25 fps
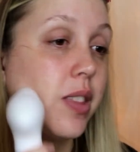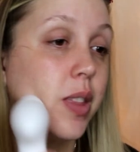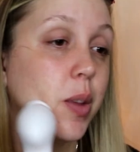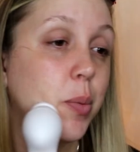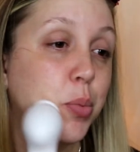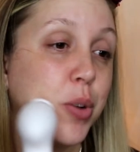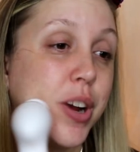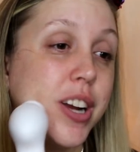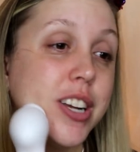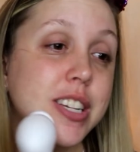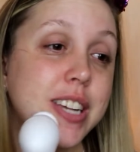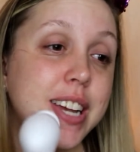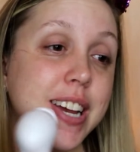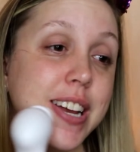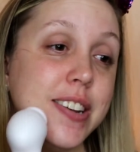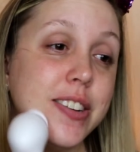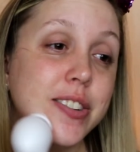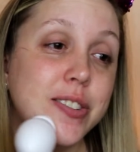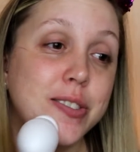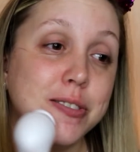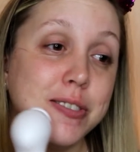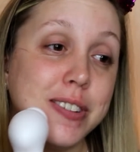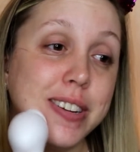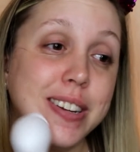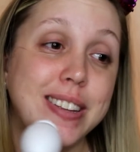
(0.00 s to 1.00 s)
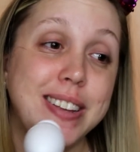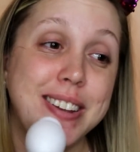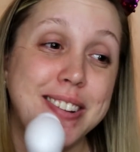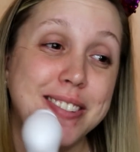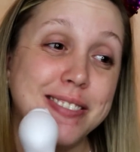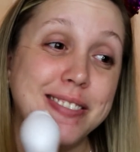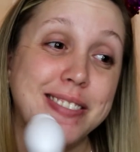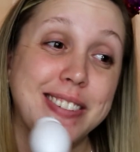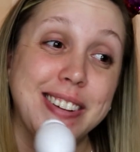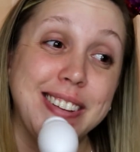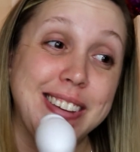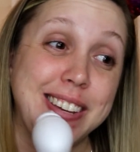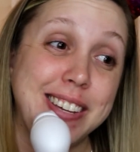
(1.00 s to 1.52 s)
The brush head is really,
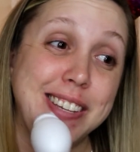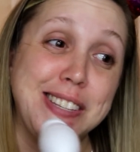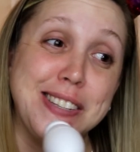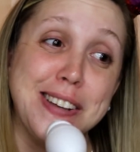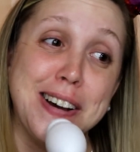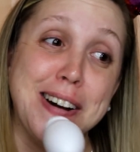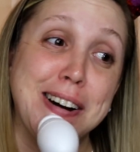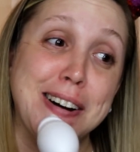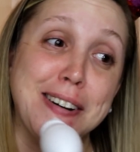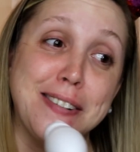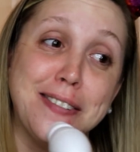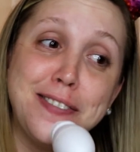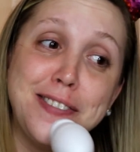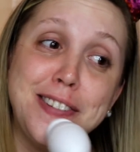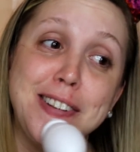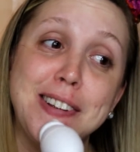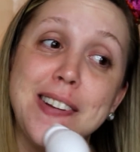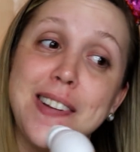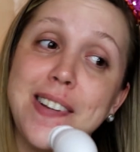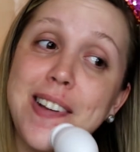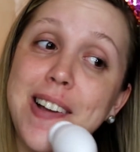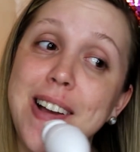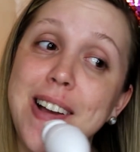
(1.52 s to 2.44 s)
really soft.